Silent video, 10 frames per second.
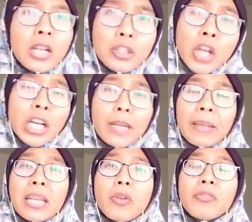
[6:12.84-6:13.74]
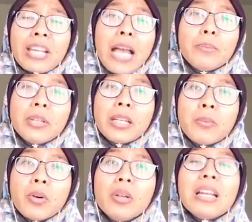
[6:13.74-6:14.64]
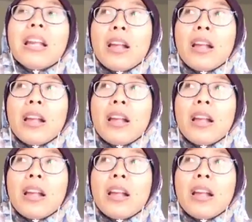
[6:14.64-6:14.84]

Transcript: It's not going to be in our vocabulary anymore.